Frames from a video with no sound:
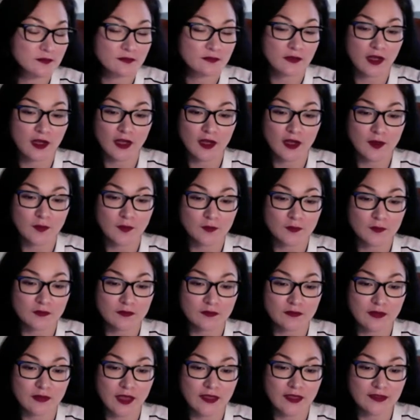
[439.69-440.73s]

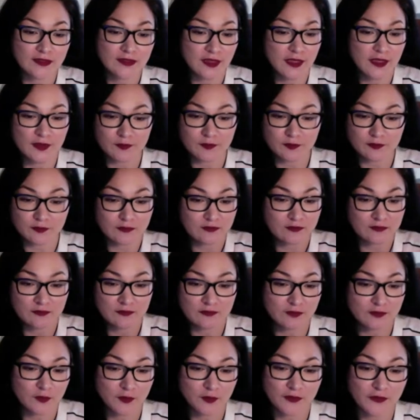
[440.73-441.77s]
as I
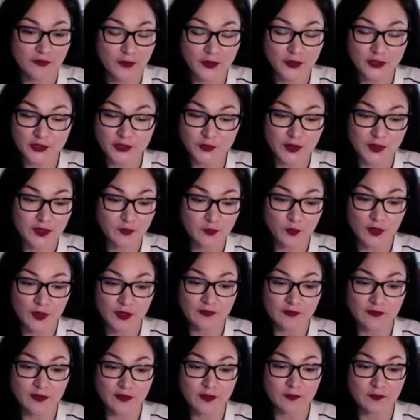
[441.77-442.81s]
referred to it, one
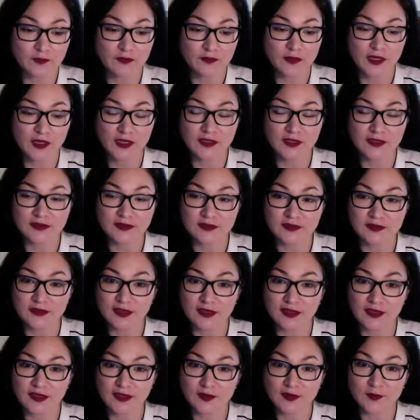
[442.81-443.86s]
of them is
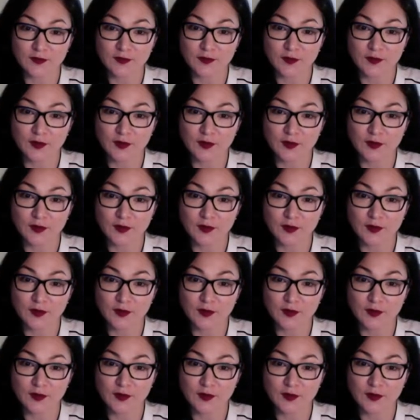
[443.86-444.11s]
a